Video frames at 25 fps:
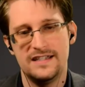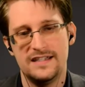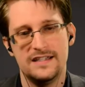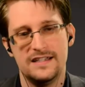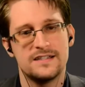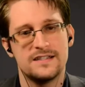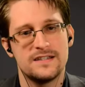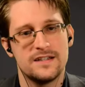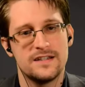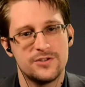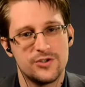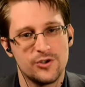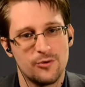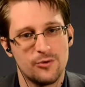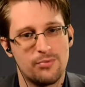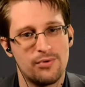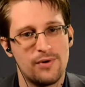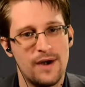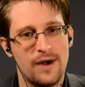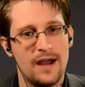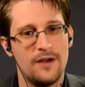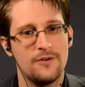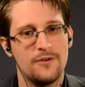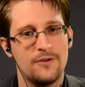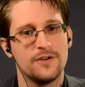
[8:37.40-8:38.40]
ideas that you're
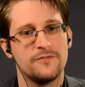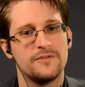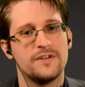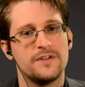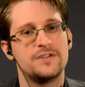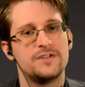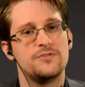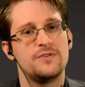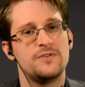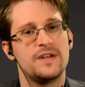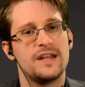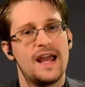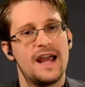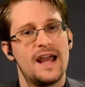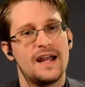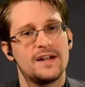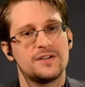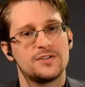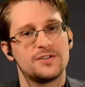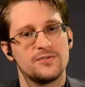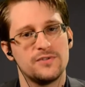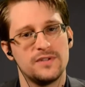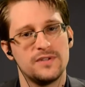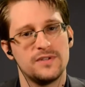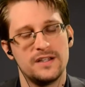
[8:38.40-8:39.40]
proud of, that you can
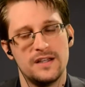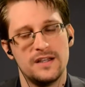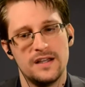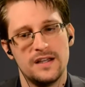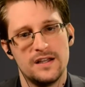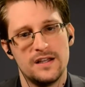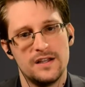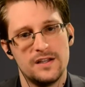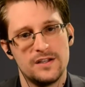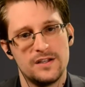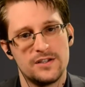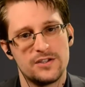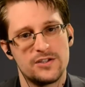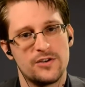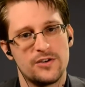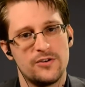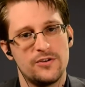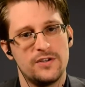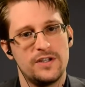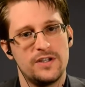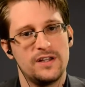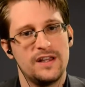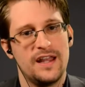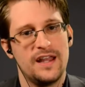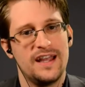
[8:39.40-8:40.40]
actually
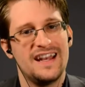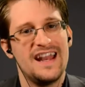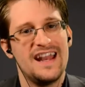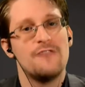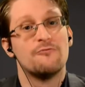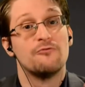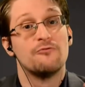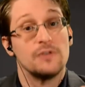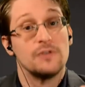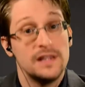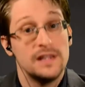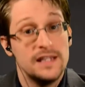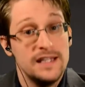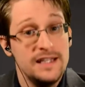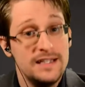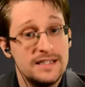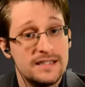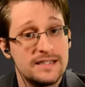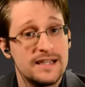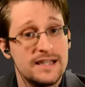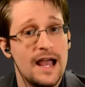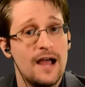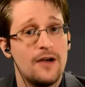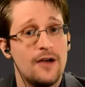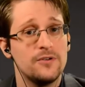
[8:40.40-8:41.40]
circulate and
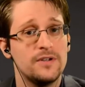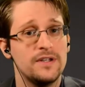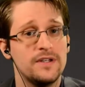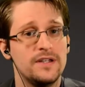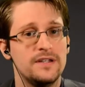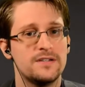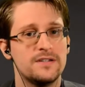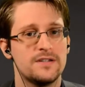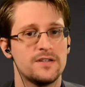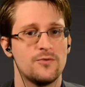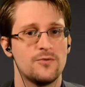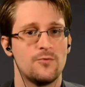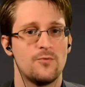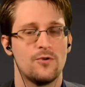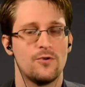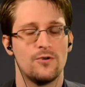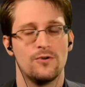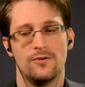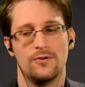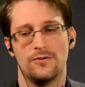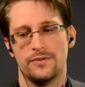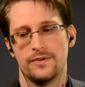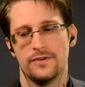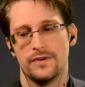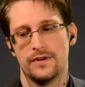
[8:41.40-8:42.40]
release out into the
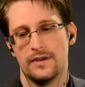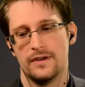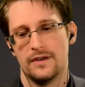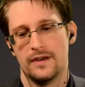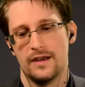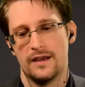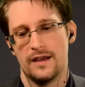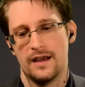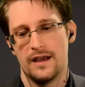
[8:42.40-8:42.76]
world